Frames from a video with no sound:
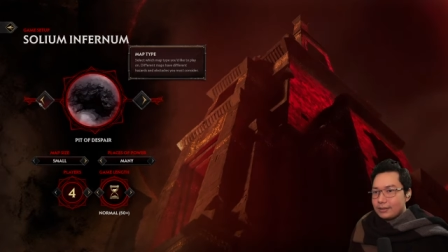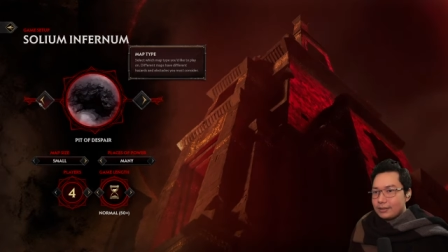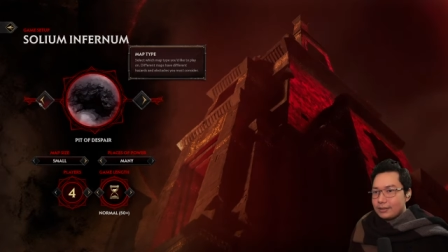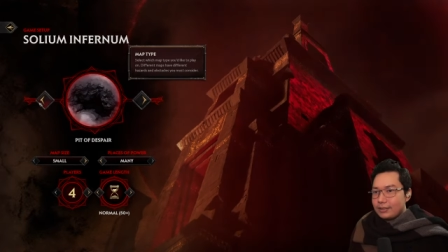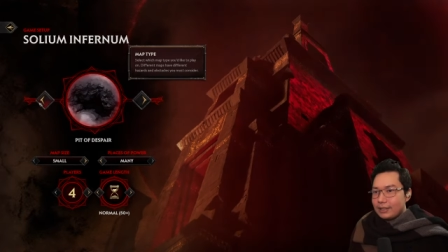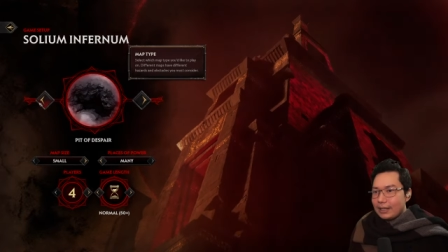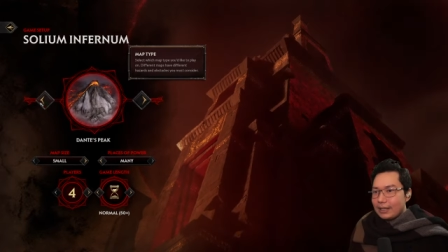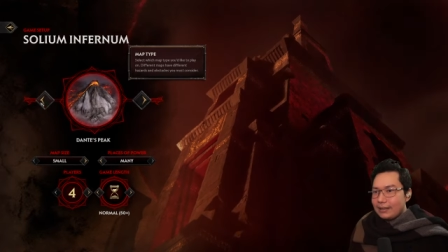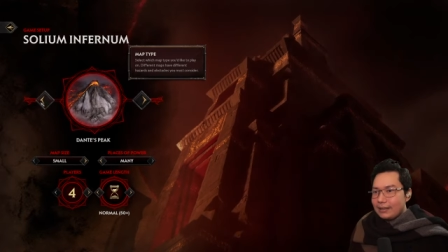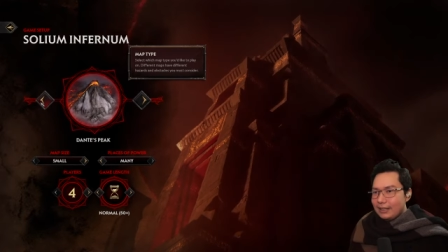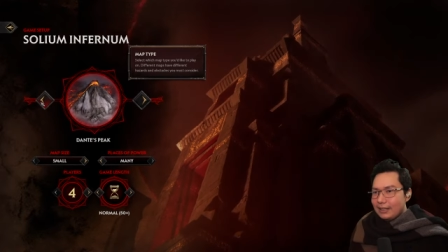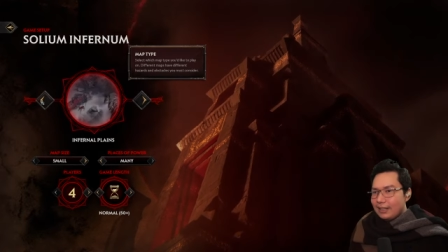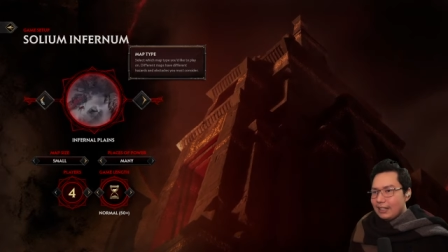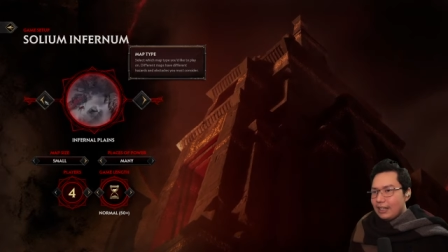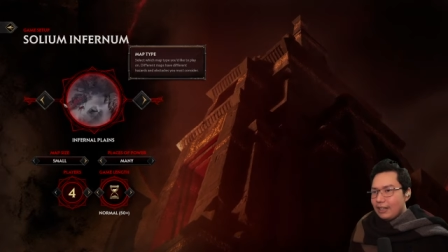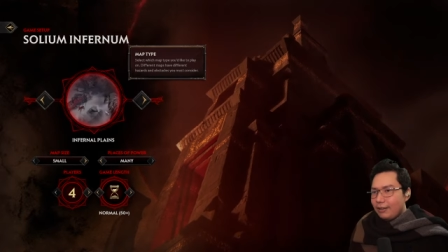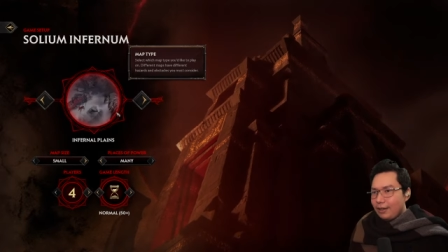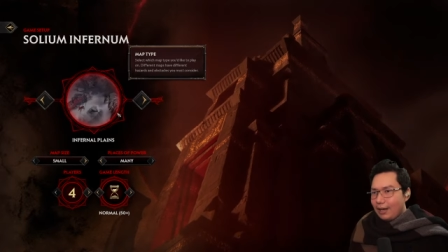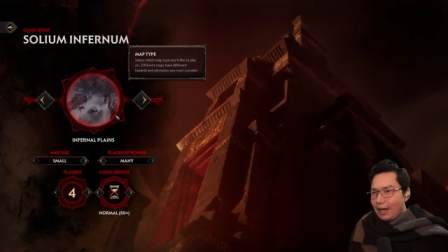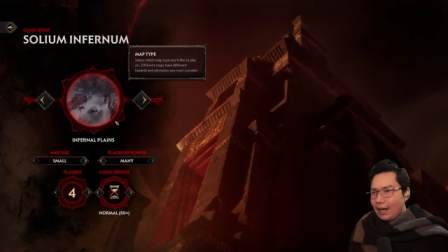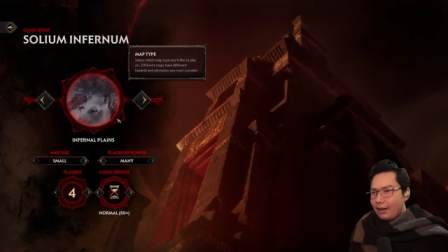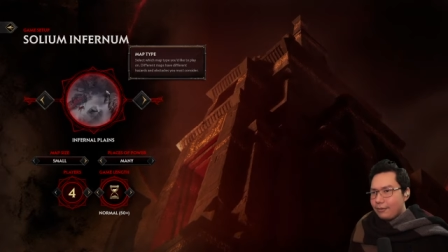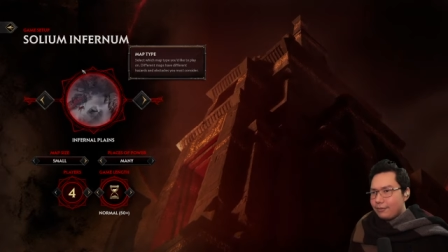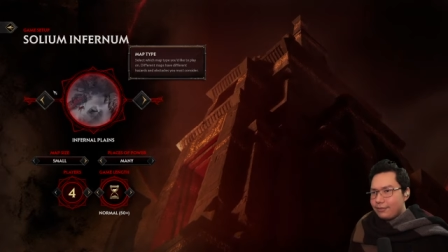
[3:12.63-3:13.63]
So I think
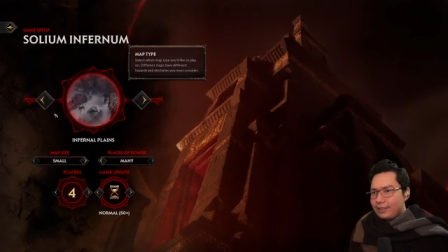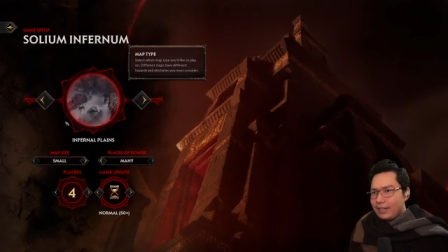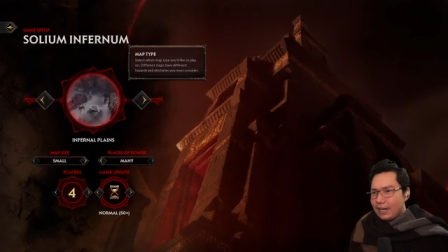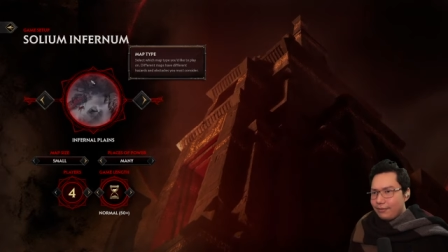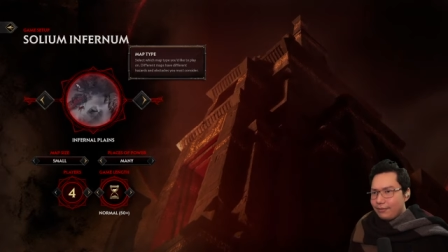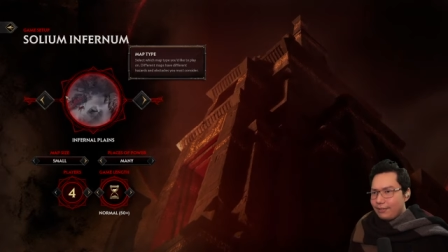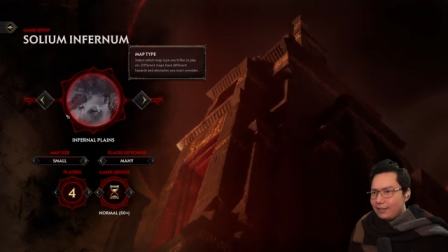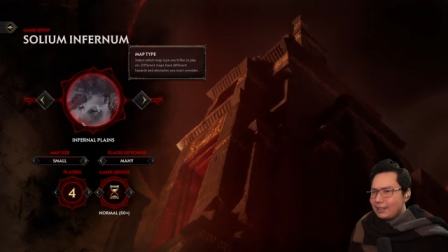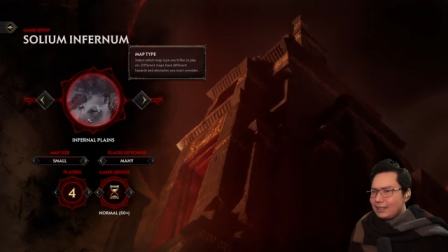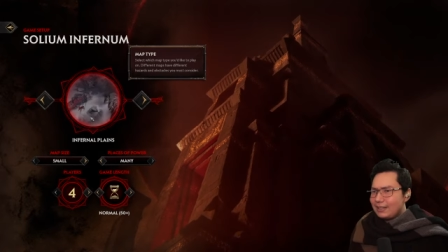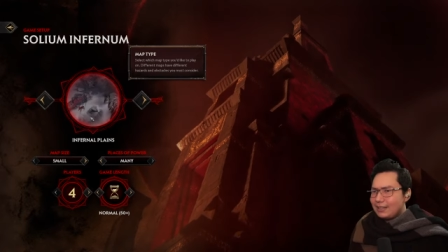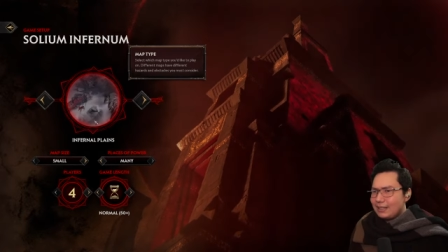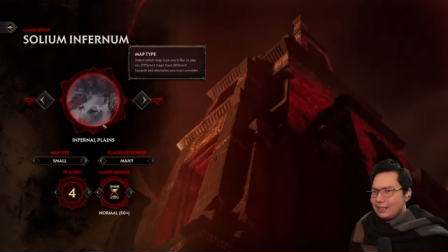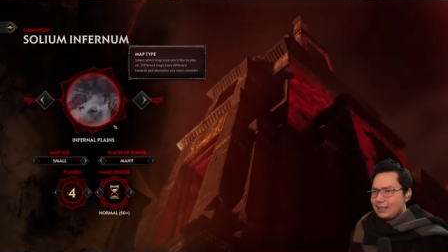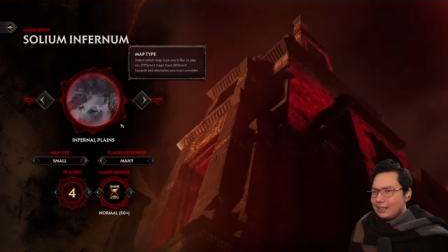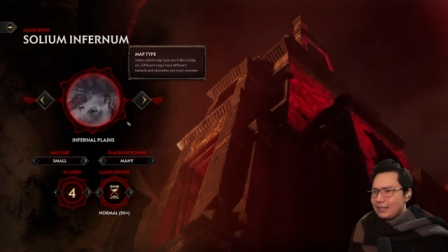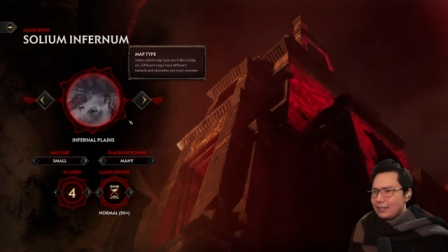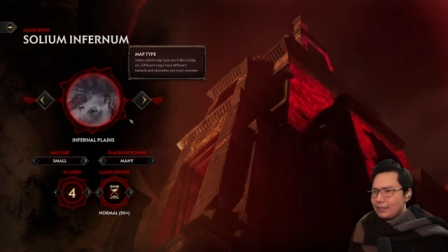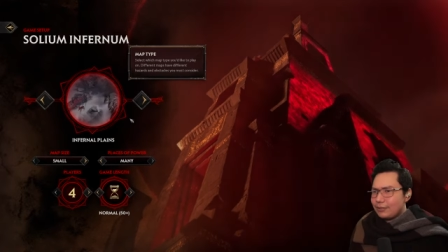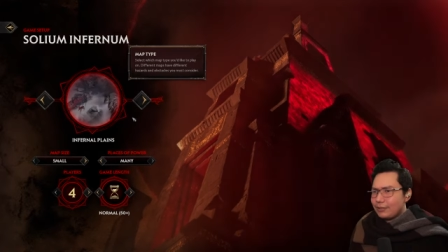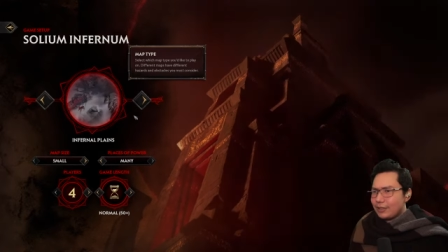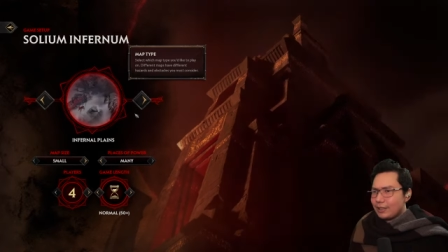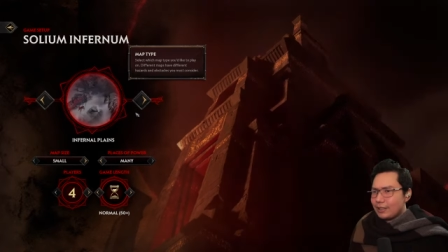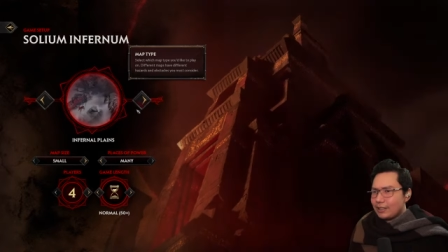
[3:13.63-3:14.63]
I, I've definitely seen
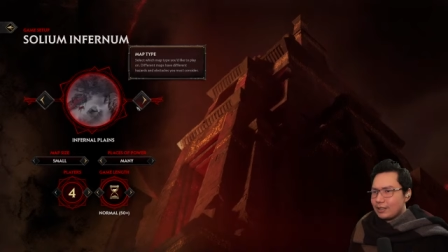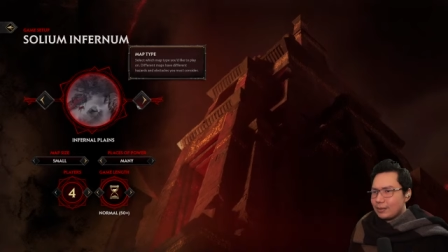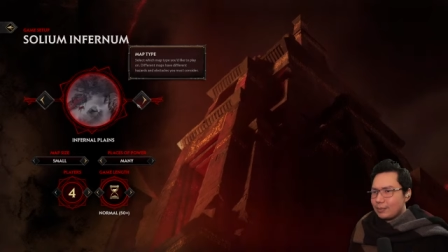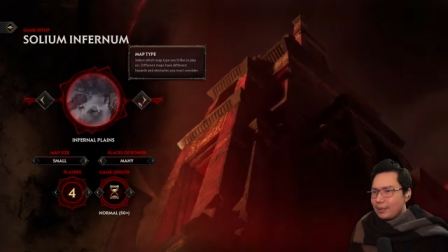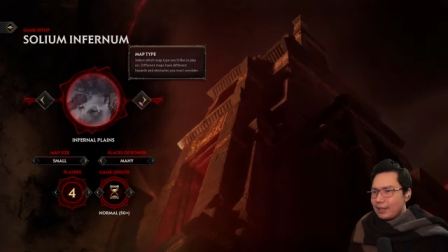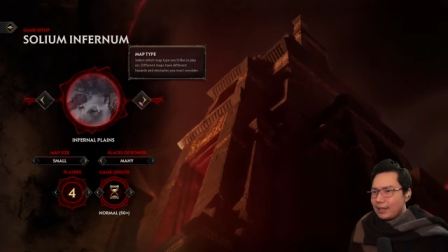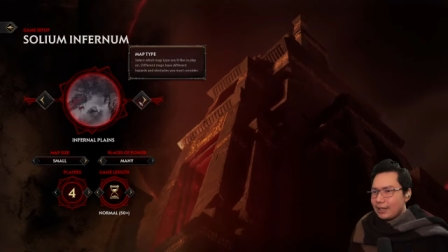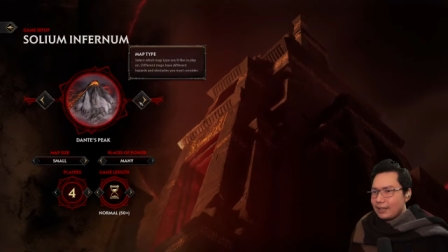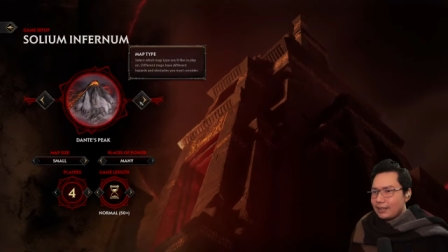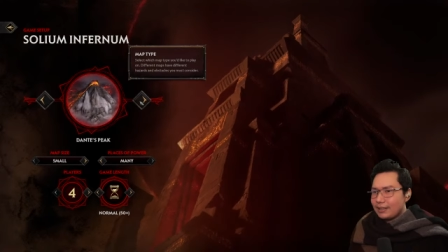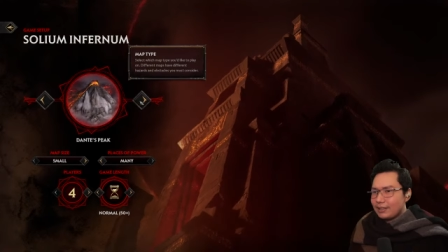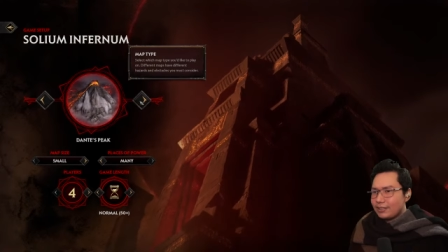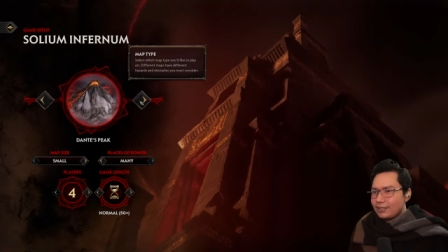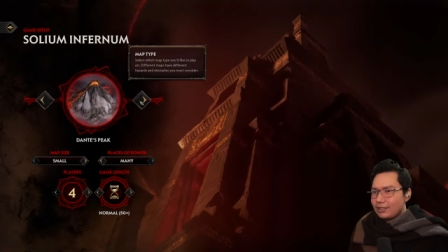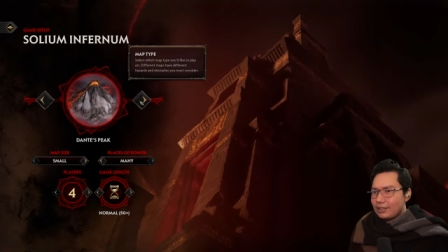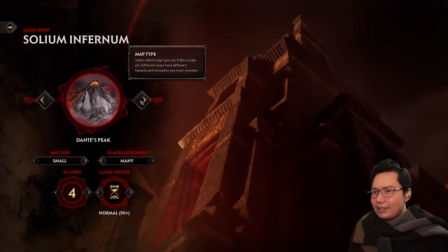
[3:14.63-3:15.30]
Infernal Plains.